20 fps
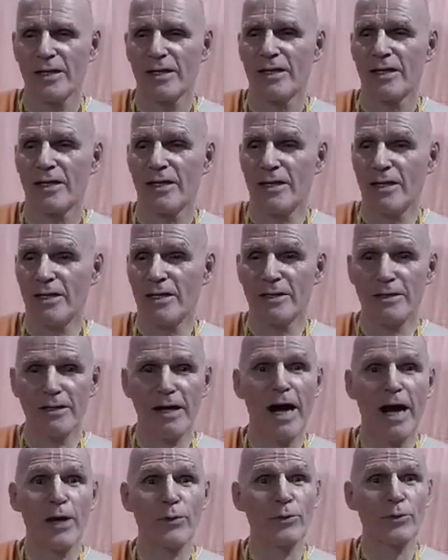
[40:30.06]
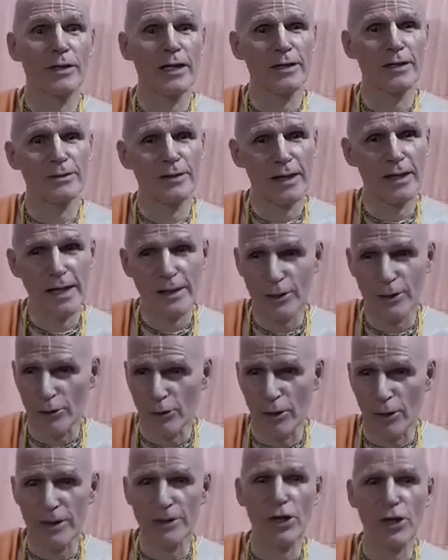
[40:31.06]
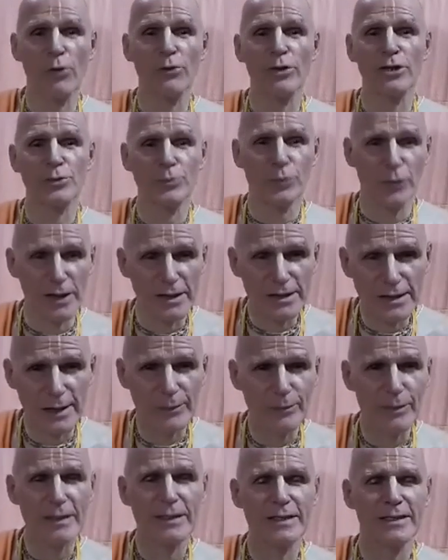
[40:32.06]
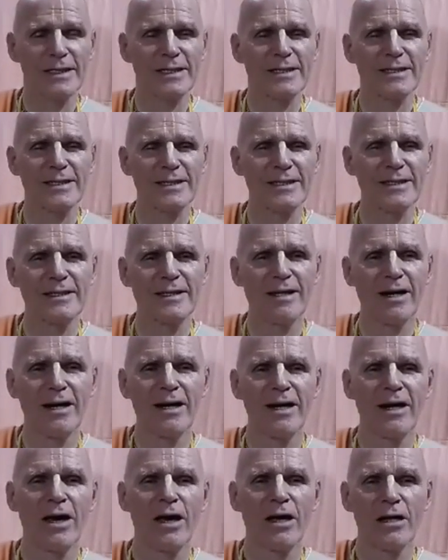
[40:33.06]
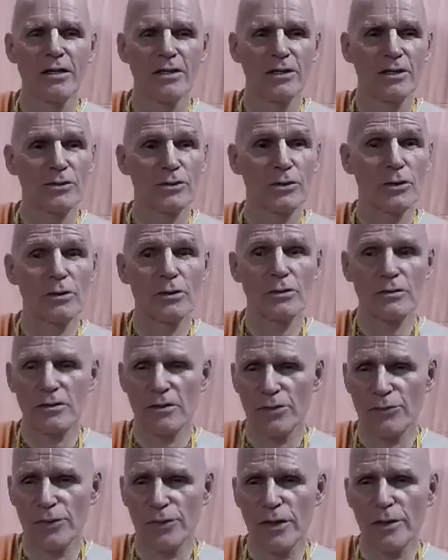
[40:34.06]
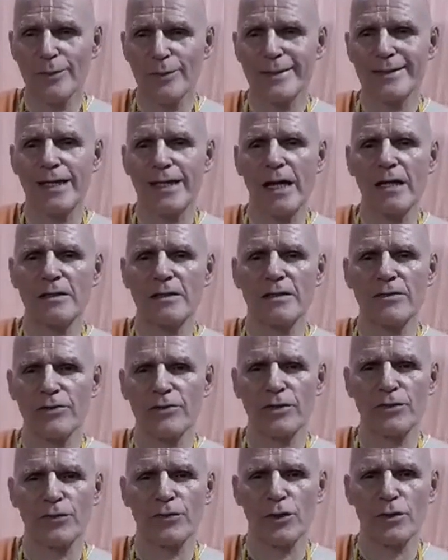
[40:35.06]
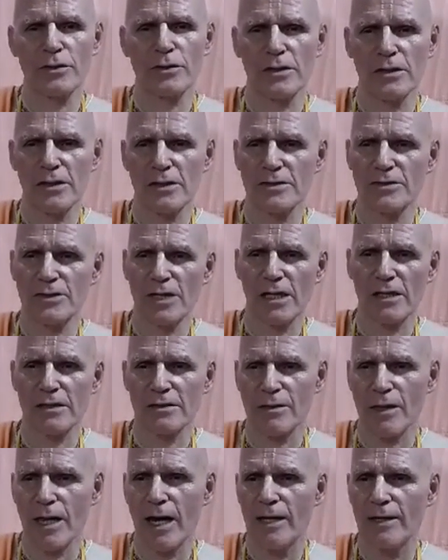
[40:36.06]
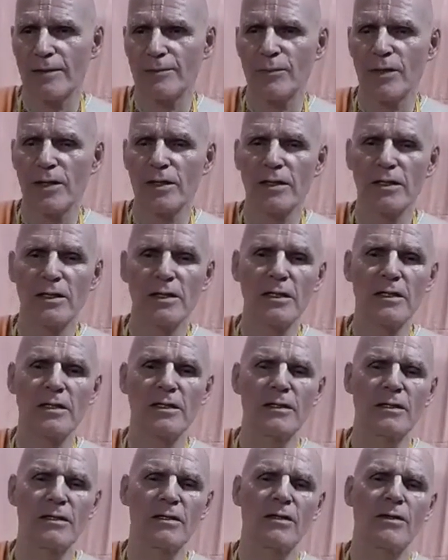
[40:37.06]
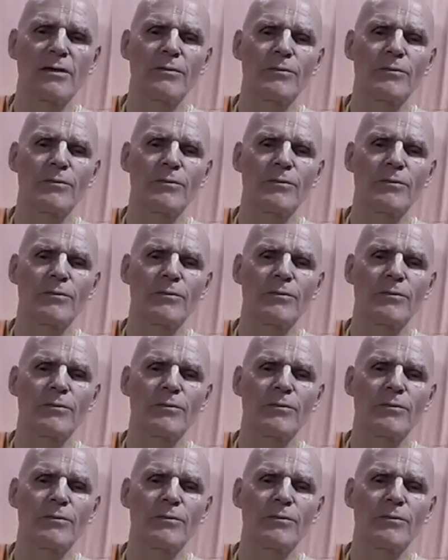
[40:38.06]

I would like, and the Lord is always praising me. So the real mentality of a devotee is that he,